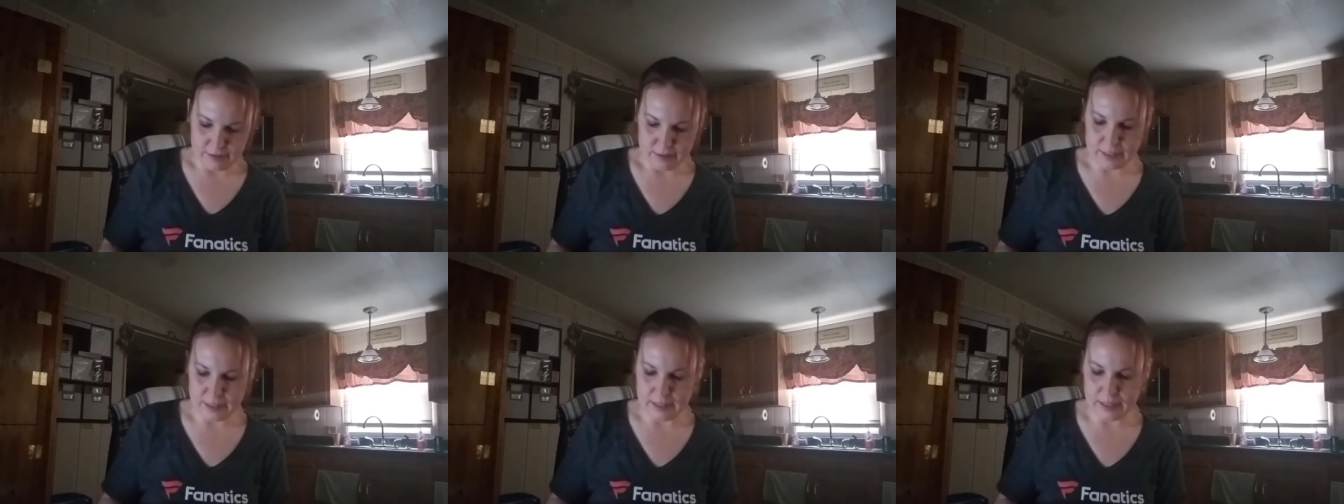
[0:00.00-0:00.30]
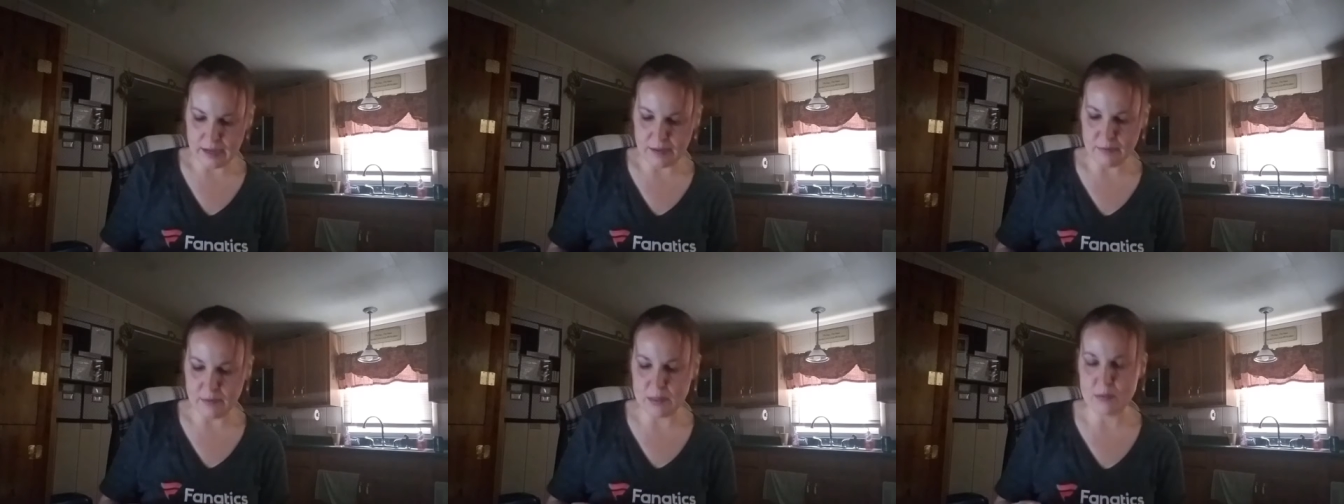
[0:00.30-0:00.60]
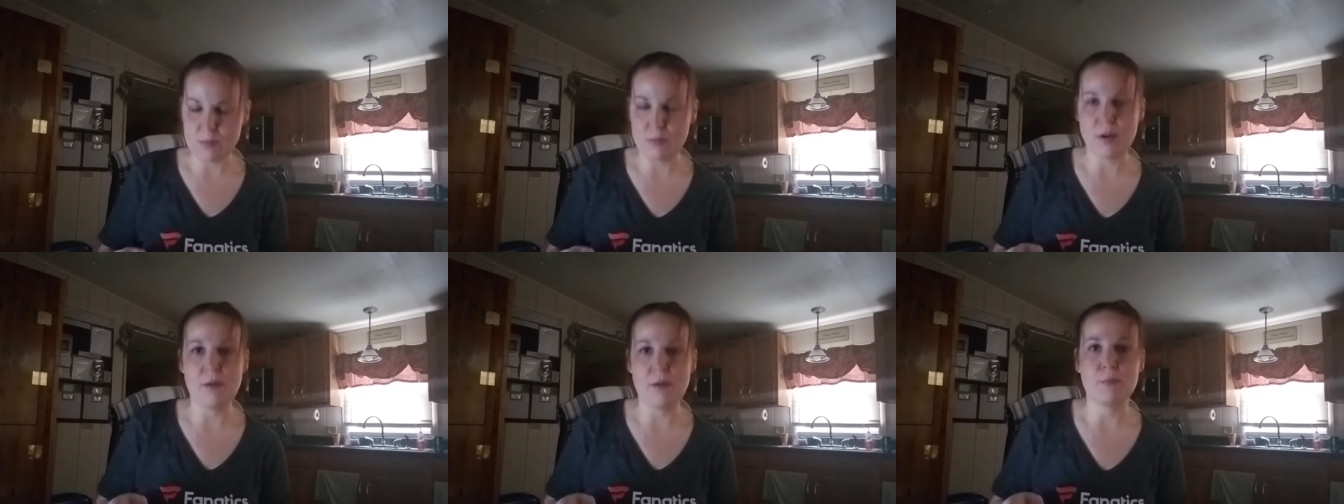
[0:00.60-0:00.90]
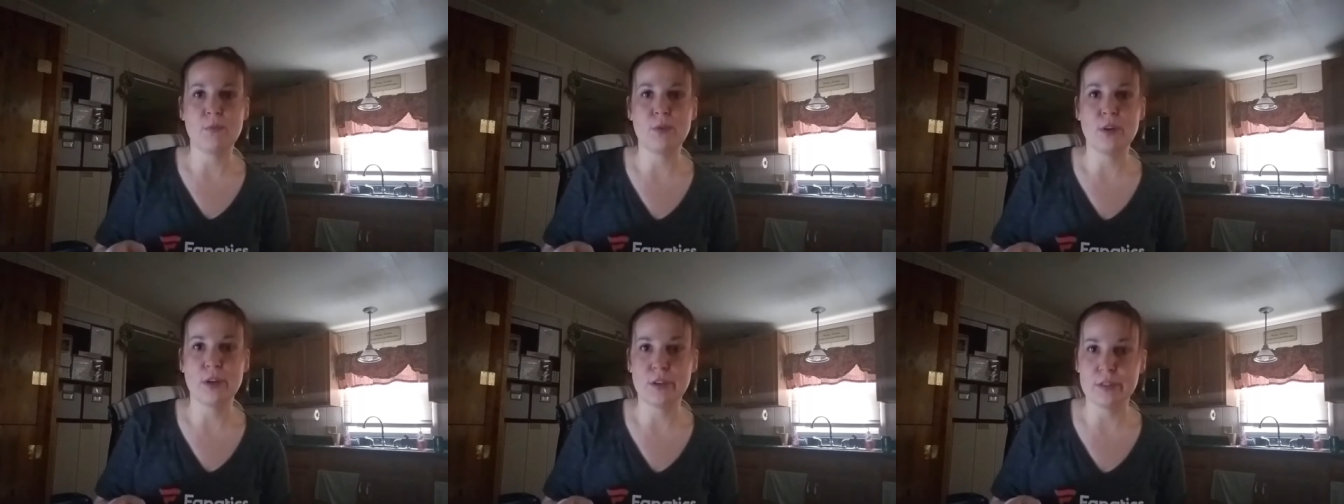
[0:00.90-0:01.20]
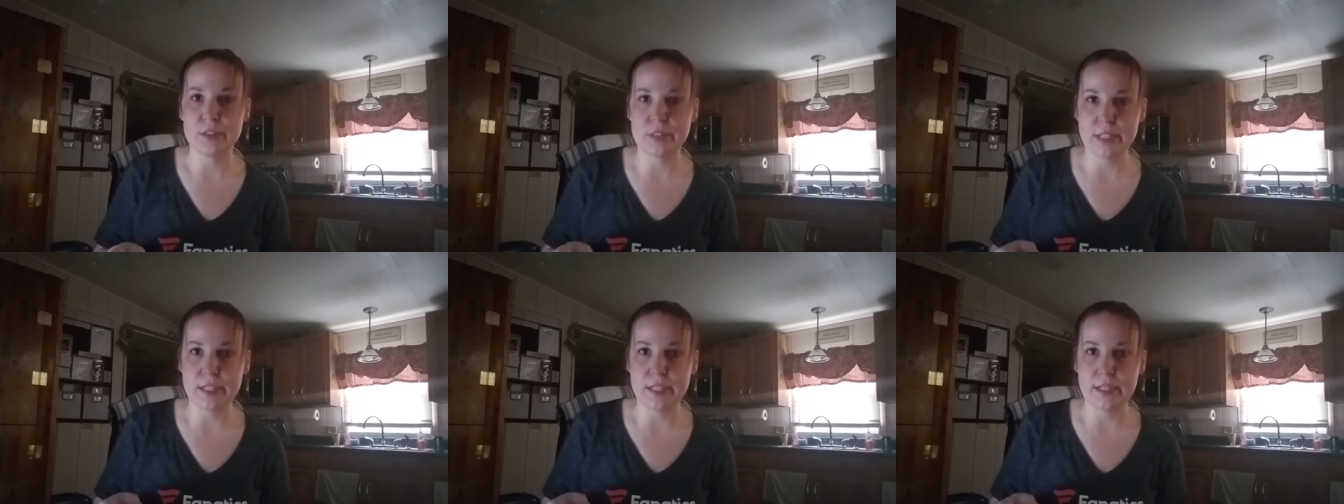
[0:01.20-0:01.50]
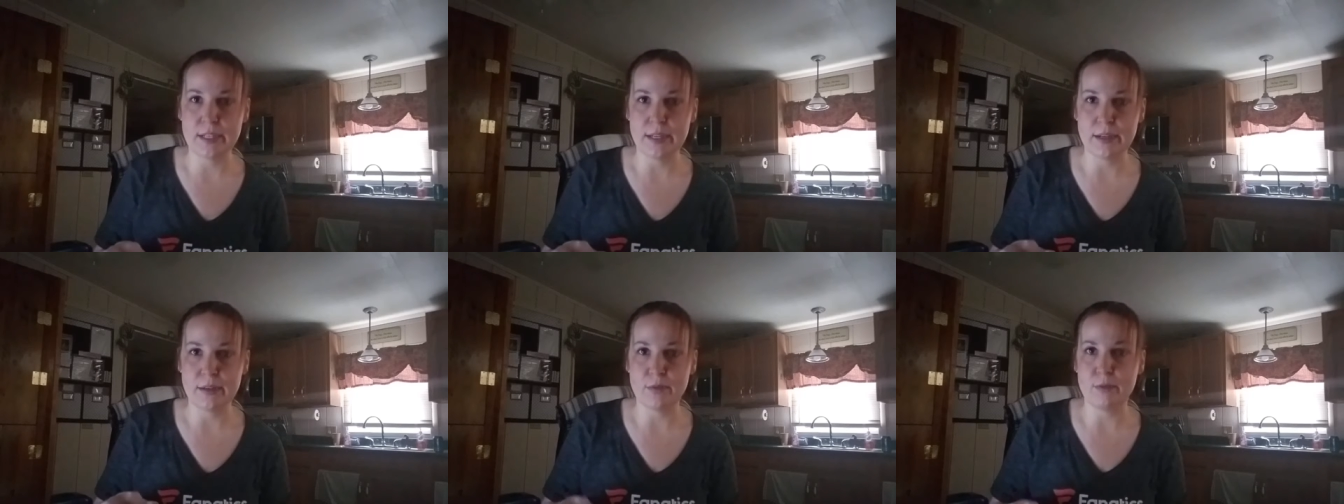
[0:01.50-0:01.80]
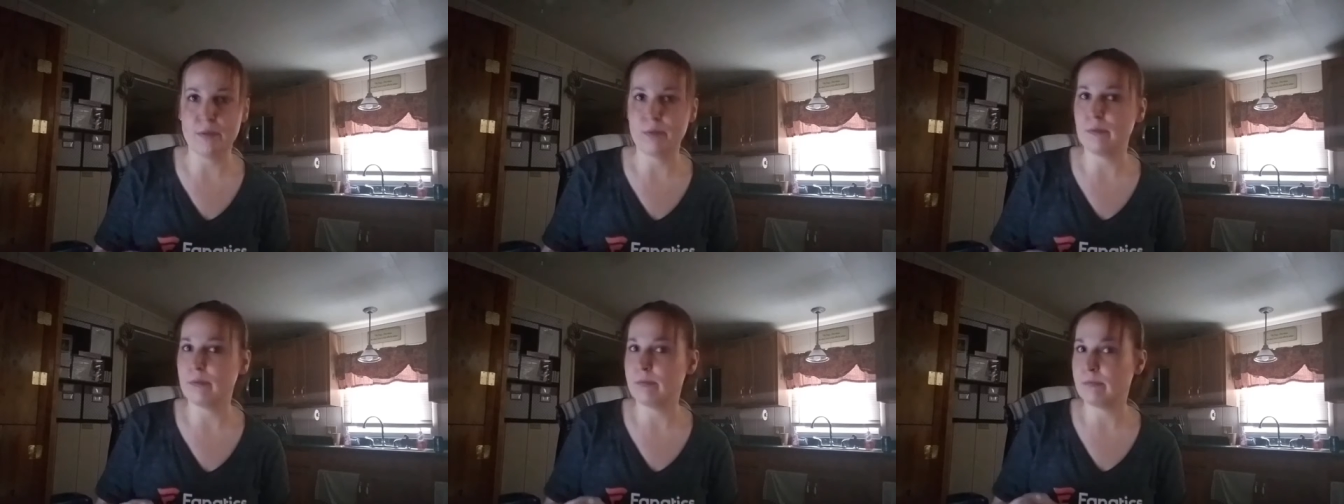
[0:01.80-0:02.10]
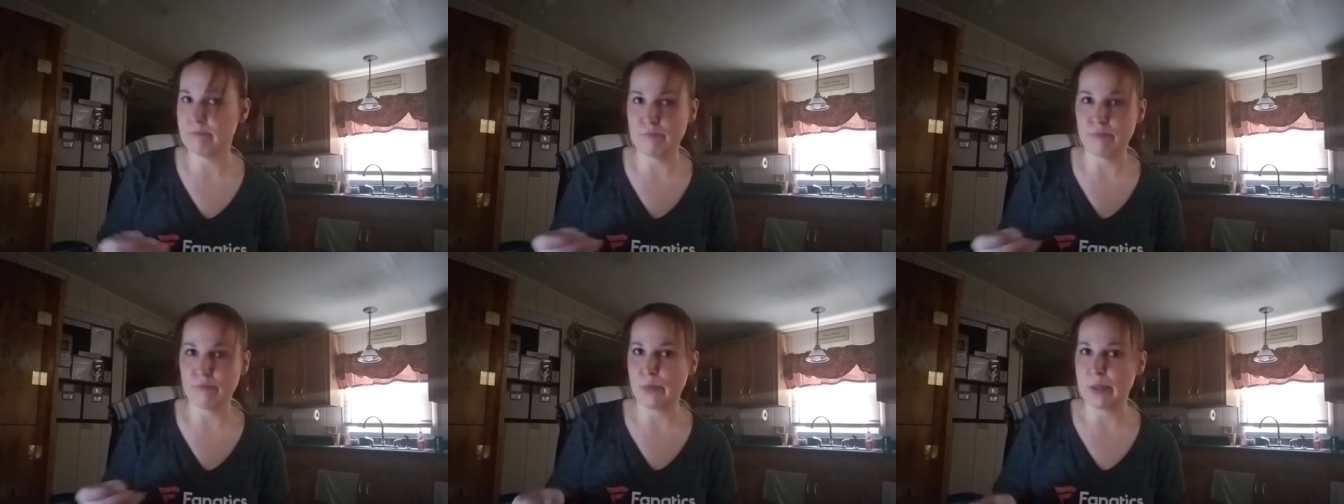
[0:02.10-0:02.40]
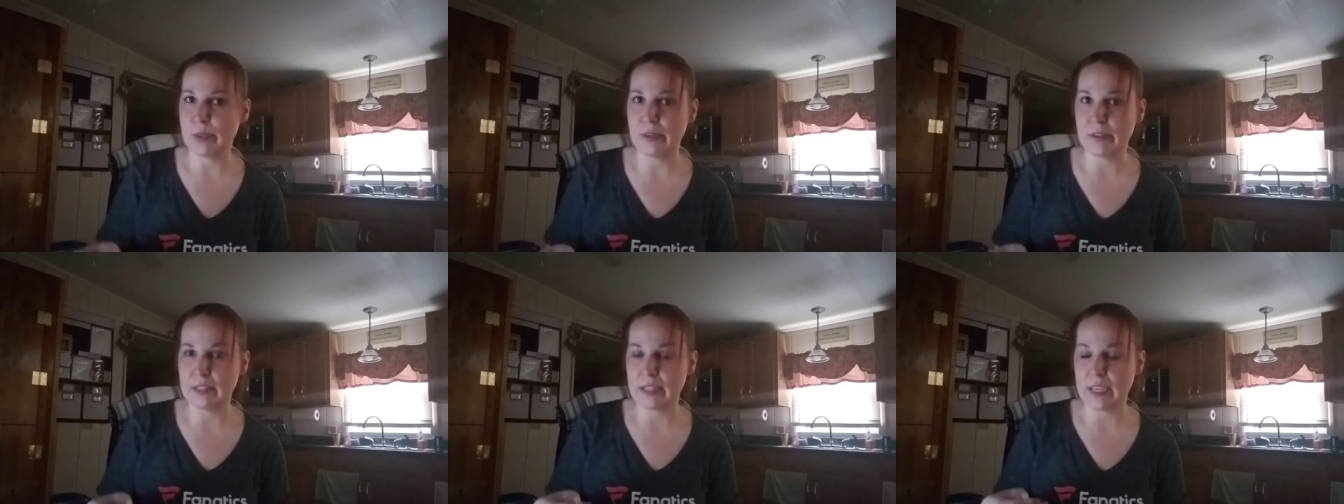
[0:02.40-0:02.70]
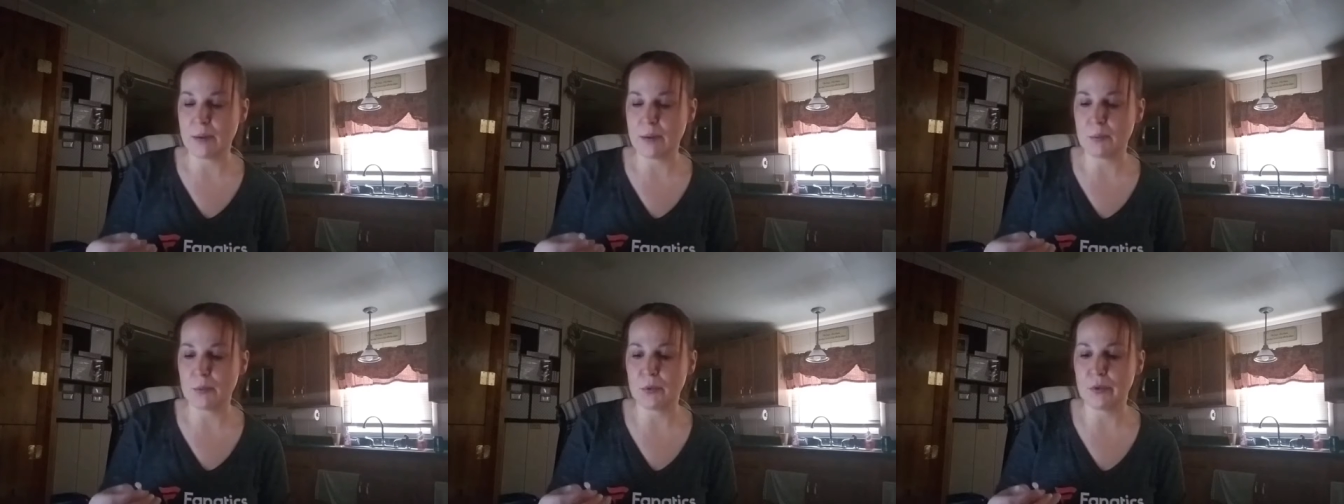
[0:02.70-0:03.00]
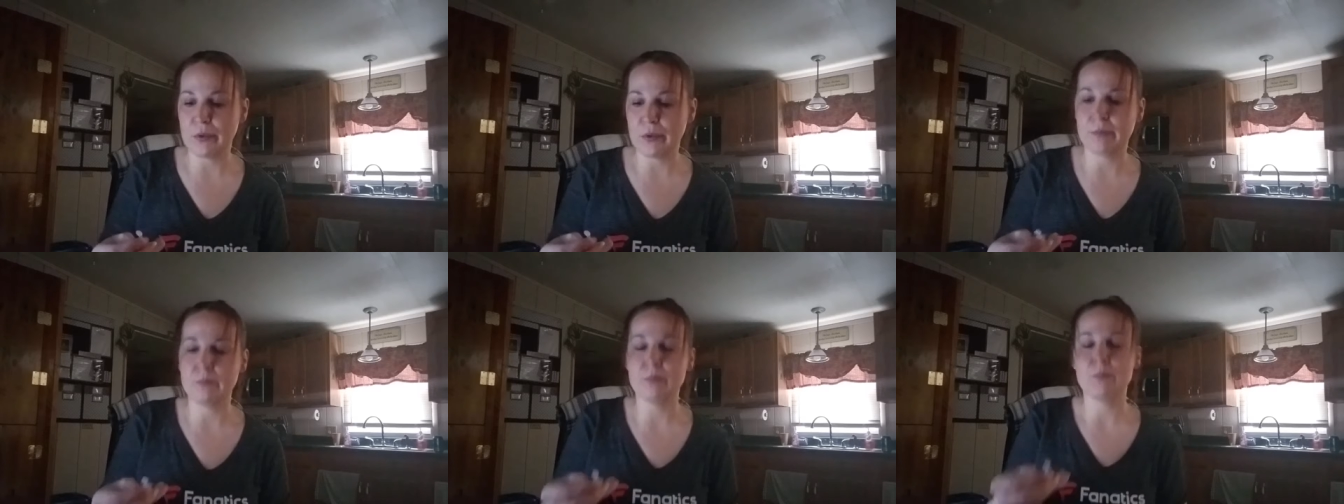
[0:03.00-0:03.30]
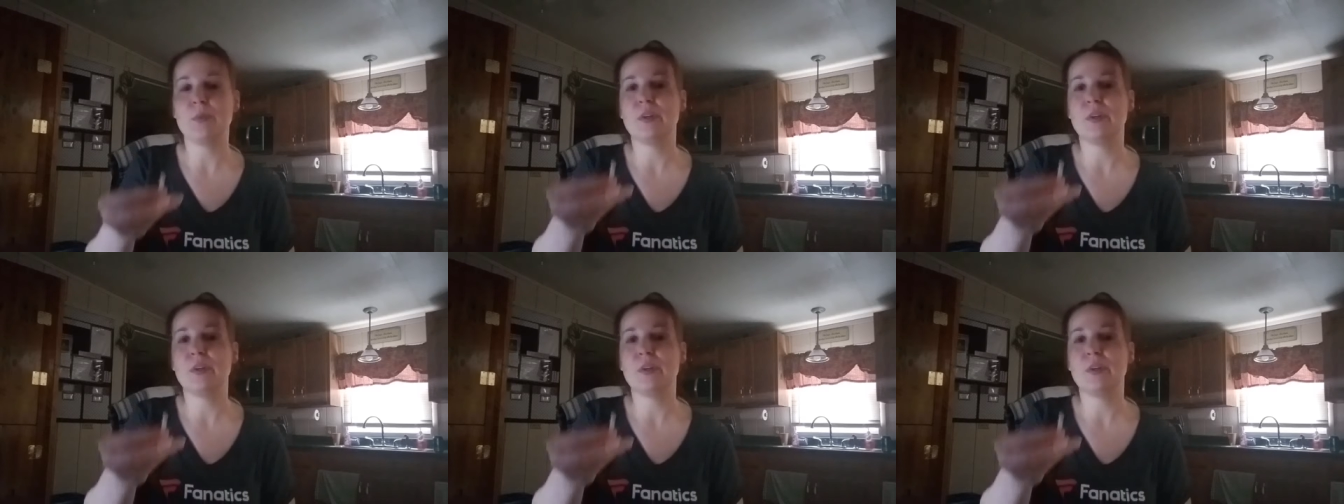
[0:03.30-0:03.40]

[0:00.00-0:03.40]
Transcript: Didn't have this problem when I was getting out without the camera on.